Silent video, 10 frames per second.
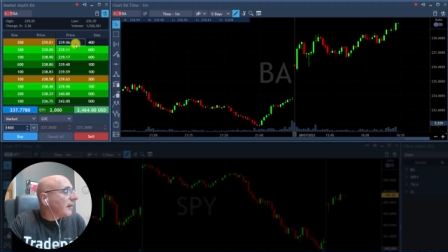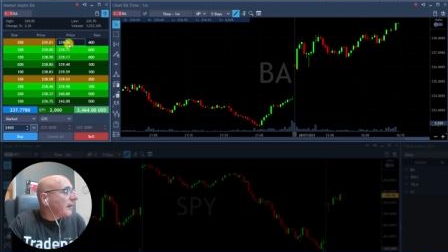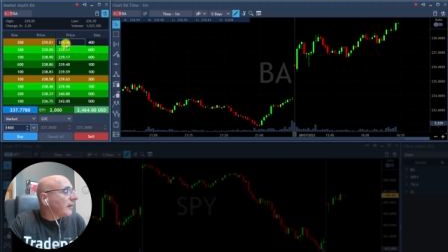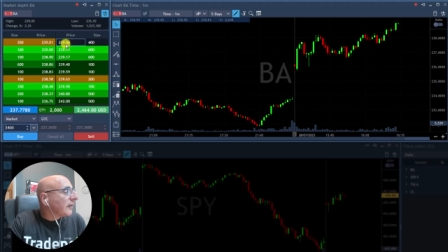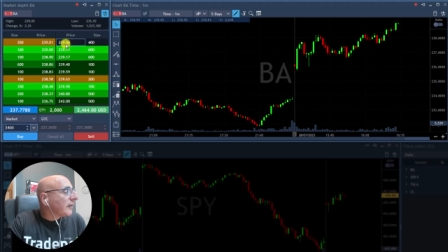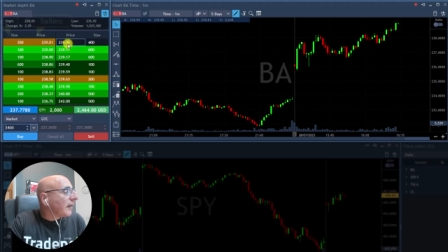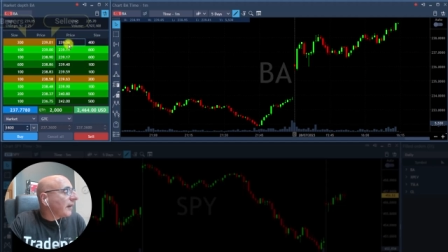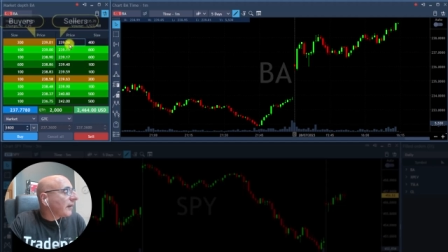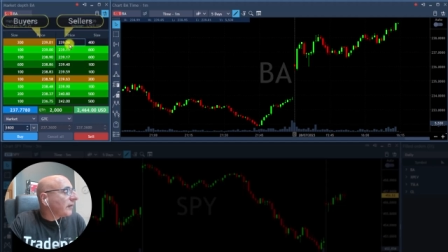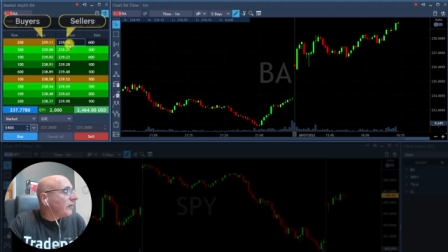
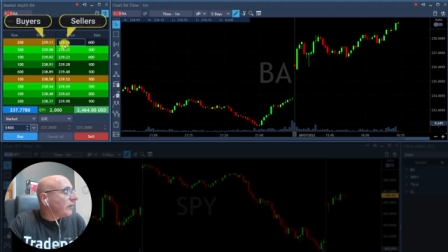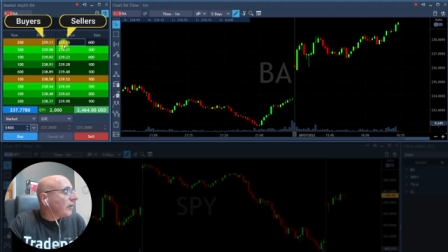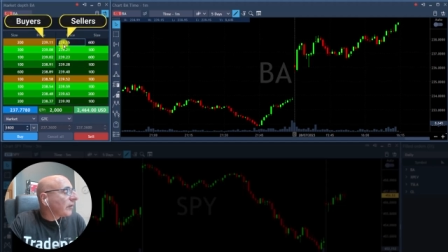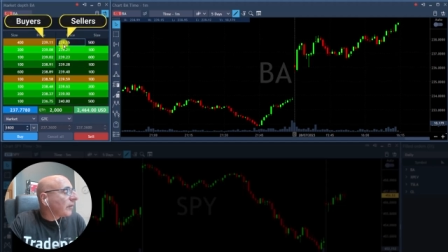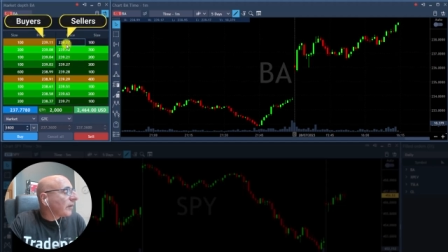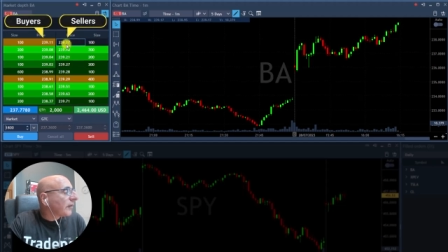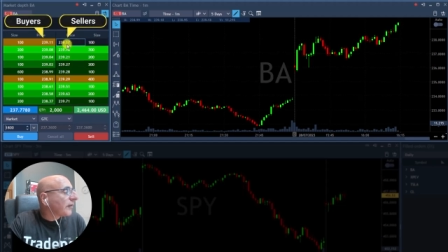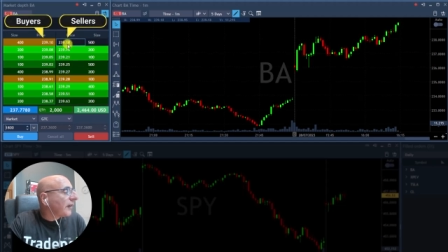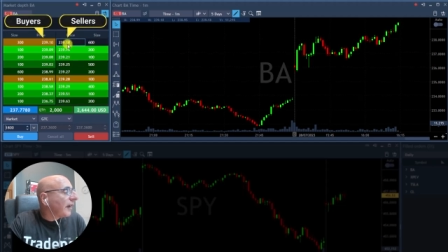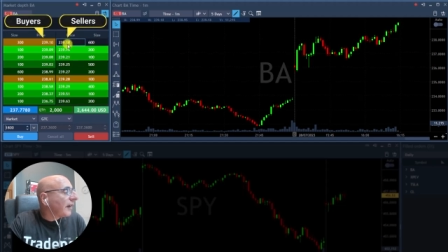Sellers do not want to
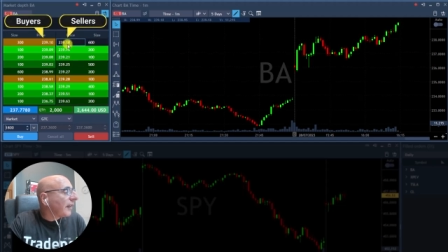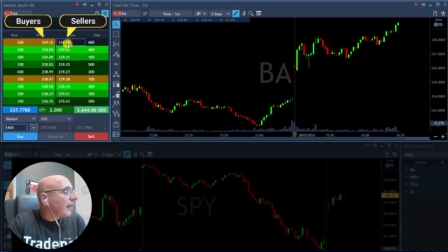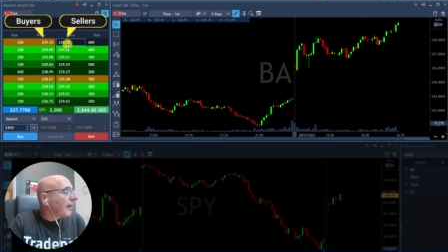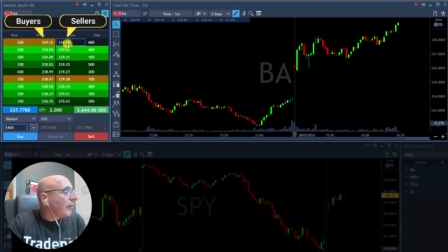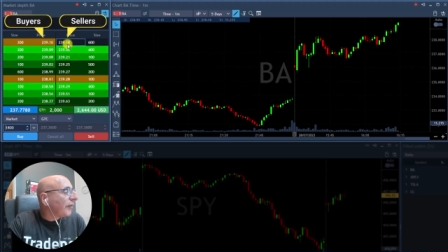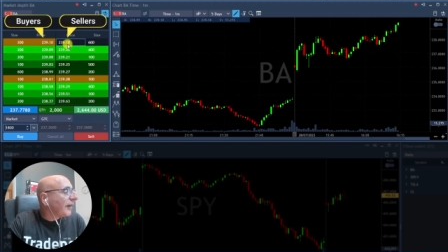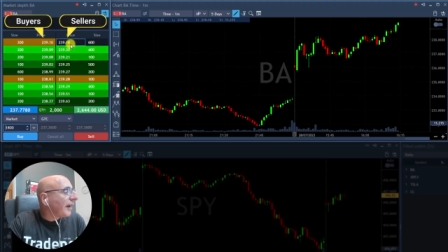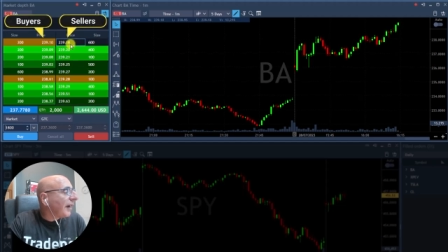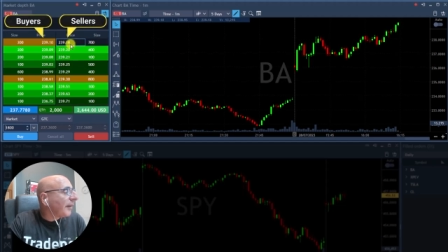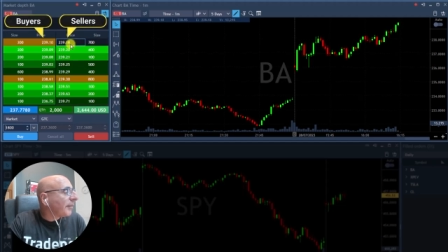sell and they're moving
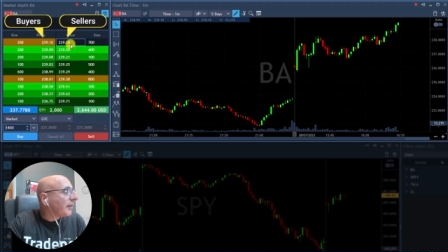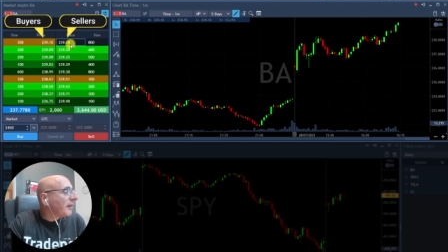up.